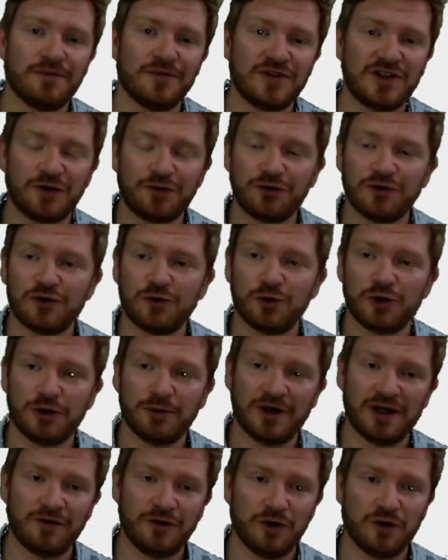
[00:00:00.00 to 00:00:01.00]
different to what you
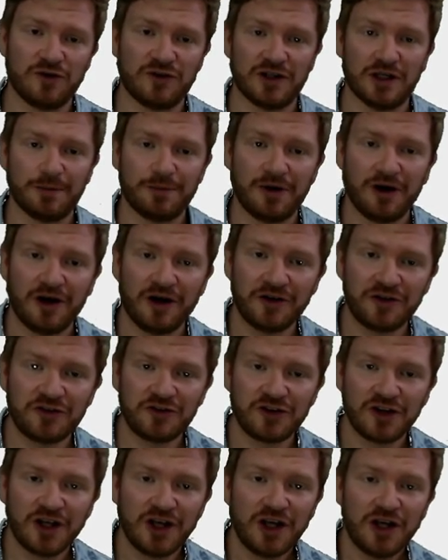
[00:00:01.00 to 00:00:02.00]
may have used in the
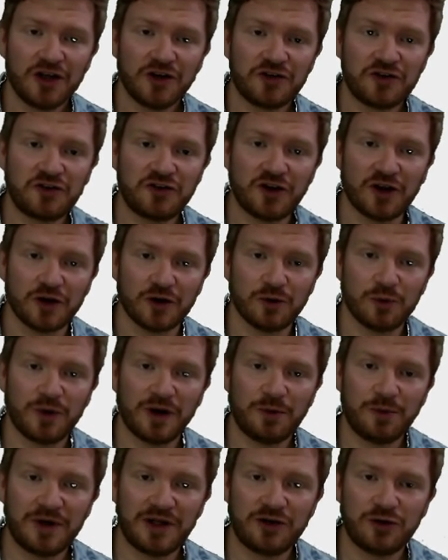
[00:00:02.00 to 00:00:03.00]
past. So
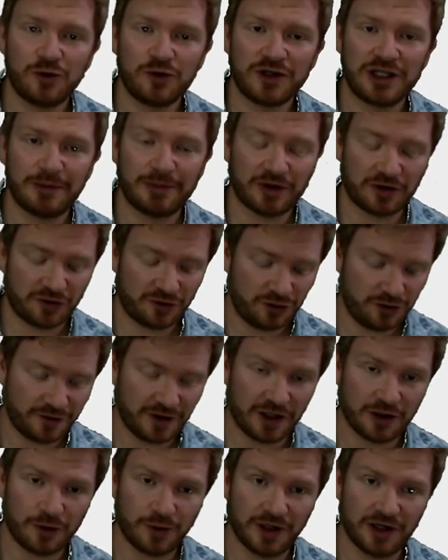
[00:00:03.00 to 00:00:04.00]
when we're talking about
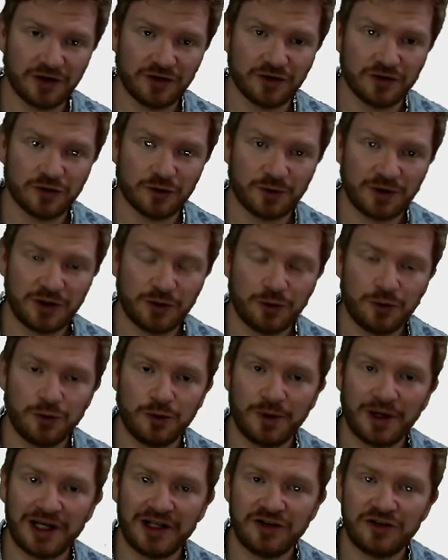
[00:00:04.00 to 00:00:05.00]
SUVAT equations, we
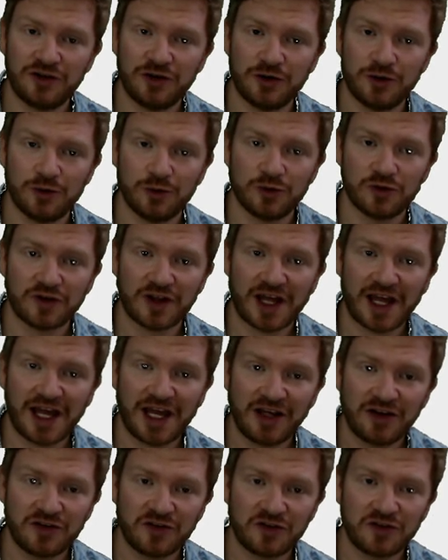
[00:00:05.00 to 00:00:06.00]
always use
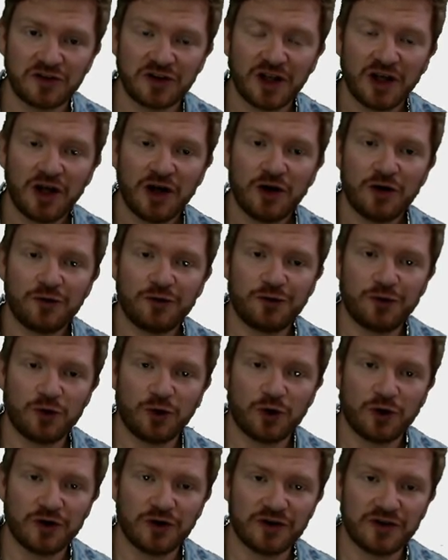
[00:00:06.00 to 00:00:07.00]
S
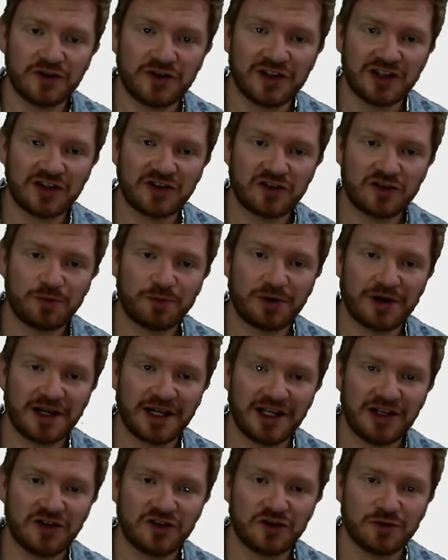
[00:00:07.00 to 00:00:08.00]
for
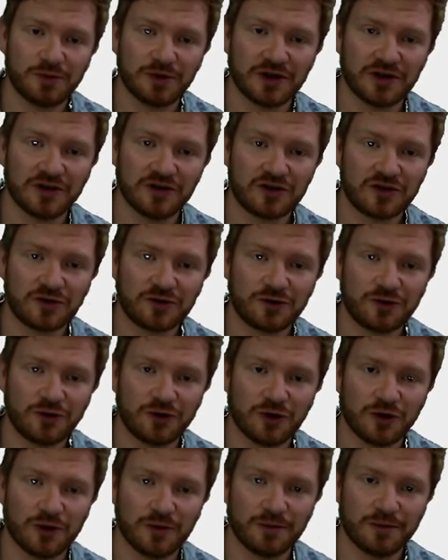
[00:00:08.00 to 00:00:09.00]
displacement
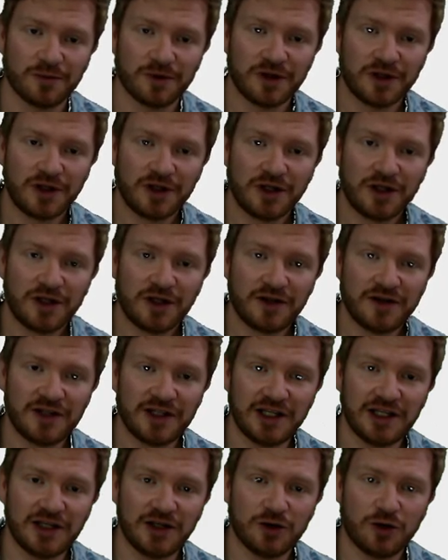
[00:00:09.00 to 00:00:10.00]
from
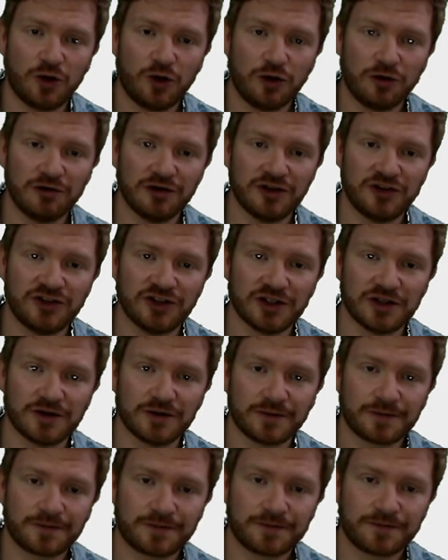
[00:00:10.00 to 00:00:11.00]
the origin.